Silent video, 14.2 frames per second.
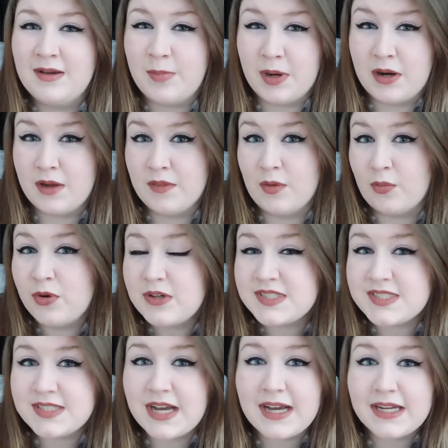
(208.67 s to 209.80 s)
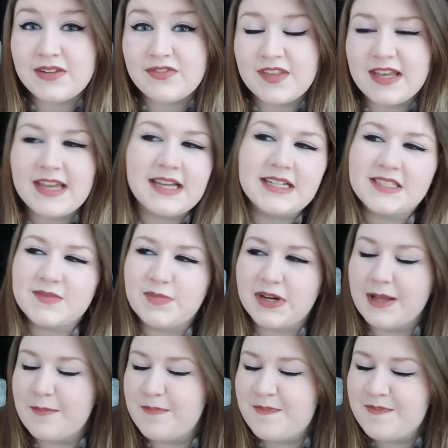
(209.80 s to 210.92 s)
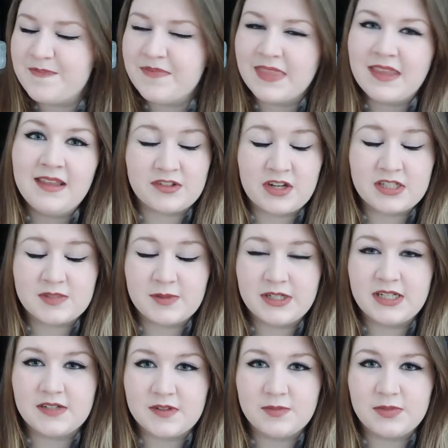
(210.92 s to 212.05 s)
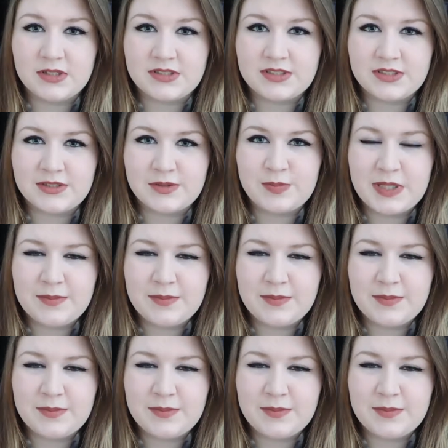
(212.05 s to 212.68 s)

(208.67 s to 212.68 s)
on the worst side of things, but it's talked about enough on BookTube.